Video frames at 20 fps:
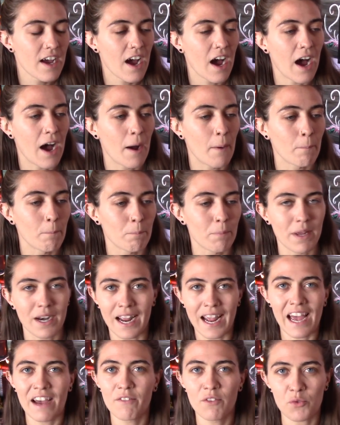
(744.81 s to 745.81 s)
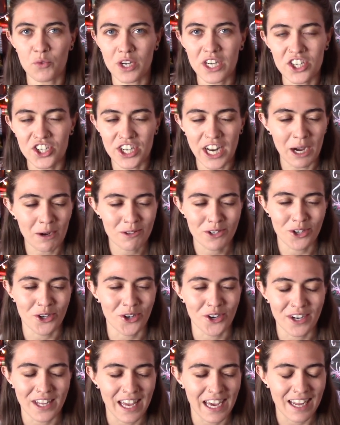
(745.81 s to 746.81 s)
But I haven't reached out to
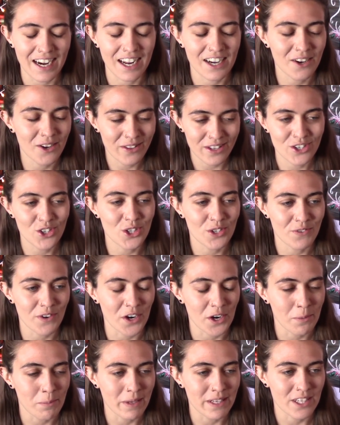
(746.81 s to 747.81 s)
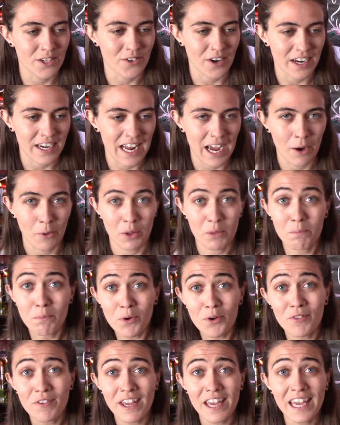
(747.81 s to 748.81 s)
her yet. I know that she's very busy right now with
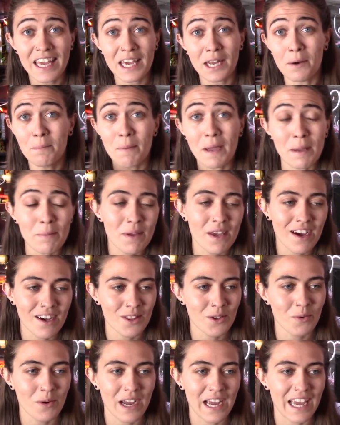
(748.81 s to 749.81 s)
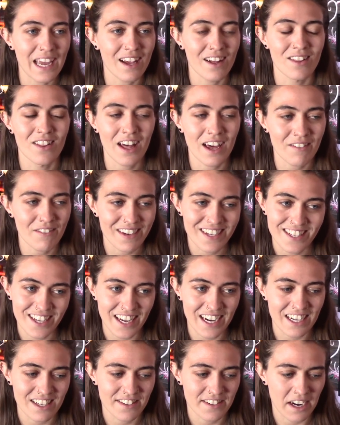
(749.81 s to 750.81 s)
moving and a baby on the way, a lot of
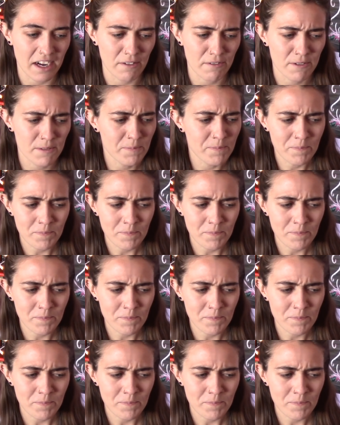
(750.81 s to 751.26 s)
exciting stuff.